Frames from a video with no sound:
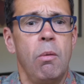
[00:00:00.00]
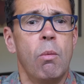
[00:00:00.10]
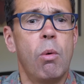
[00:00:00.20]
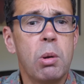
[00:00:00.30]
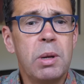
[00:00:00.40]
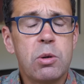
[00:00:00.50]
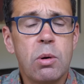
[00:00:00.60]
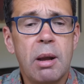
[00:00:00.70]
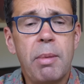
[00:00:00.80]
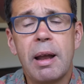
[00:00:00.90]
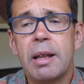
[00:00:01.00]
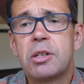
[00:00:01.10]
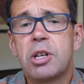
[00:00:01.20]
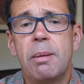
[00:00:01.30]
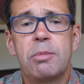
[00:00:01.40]
What are we talking about
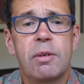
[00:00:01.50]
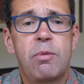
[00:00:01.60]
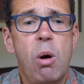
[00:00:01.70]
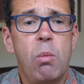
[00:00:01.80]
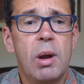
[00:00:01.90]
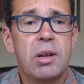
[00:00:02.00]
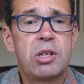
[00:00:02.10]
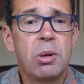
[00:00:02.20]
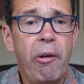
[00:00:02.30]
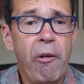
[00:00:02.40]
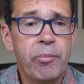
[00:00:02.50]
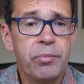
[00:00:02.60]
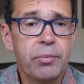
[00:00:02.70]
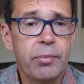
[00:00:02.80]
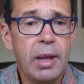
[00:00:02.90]
in terms of what we're doing?
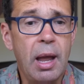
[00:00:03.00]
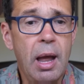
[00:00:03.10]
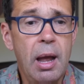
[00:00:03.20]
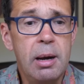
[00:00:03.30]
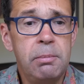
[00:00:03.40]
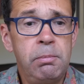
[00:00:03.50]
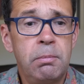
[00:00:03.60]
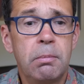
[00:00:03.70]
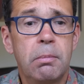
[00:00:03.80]
What